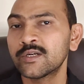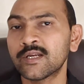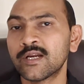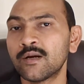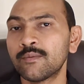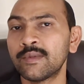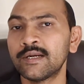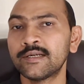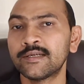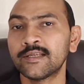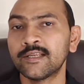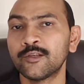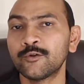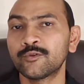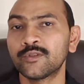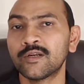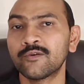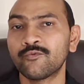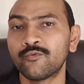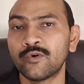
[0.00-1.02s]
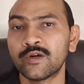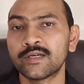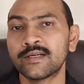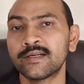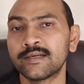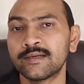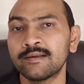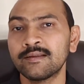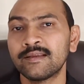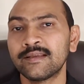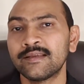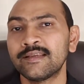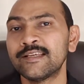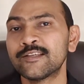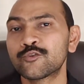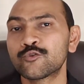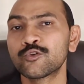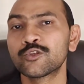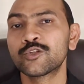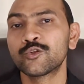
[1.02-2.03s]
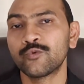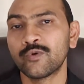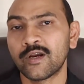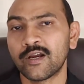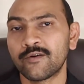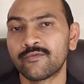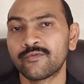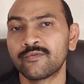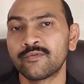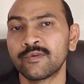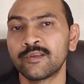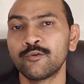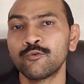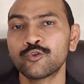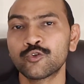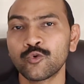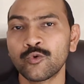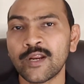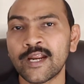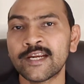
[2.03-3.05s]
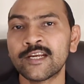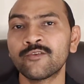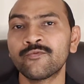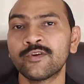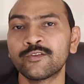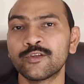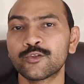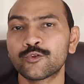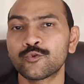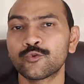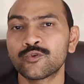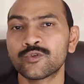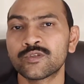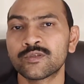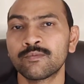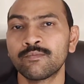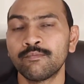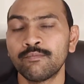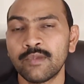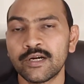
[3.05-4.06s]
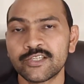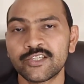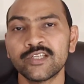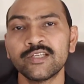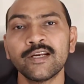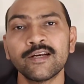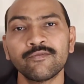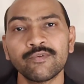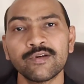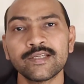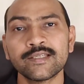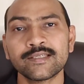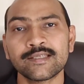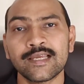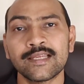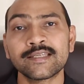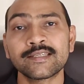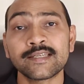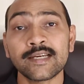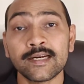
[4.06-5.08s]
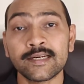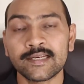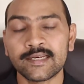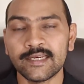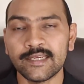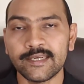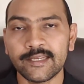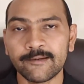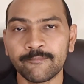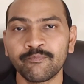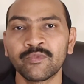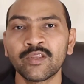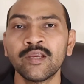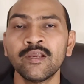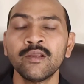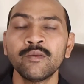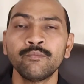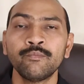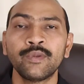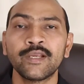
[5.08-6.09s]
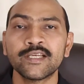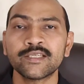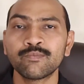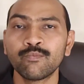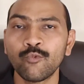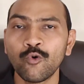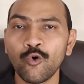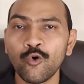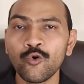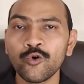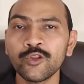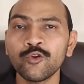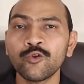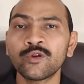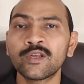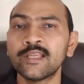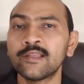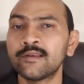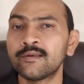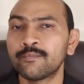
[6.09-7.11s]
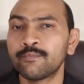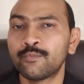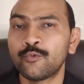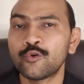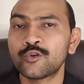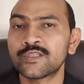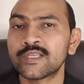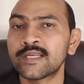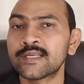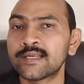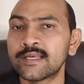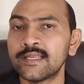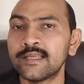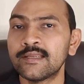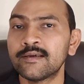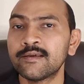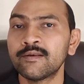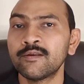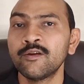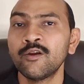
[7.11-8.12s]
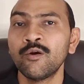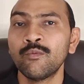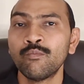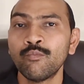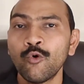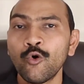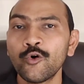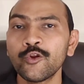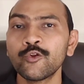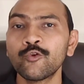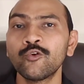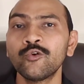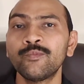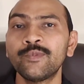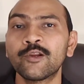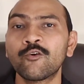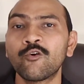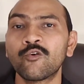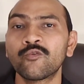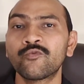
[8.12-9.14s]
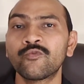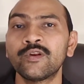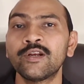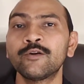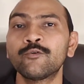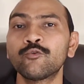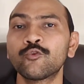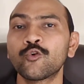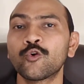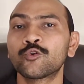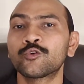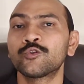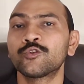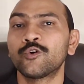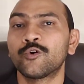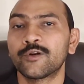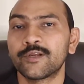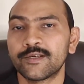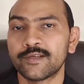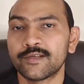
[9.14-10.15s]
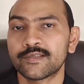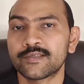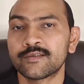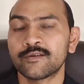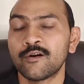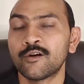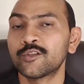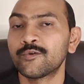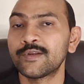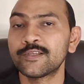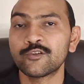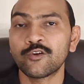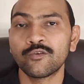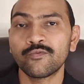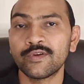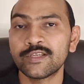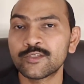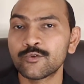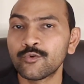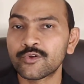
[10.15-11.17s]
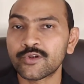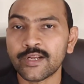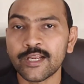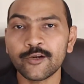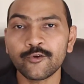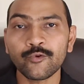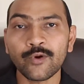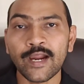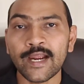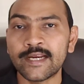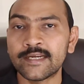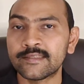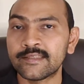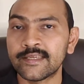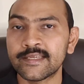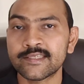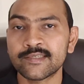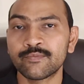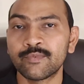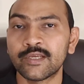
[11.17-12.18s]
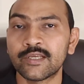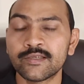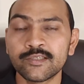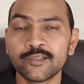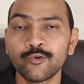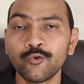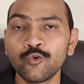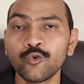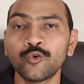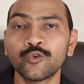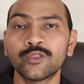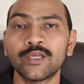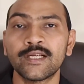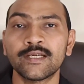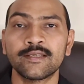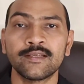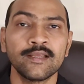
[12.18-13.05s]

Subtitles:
come and tell you that what issues you have. You should identify the issues much in advance and start cleaning. Because more your books are cleaner, more you will be confident to talk to the auditors. Otherwise, always you will try to hide things because you know that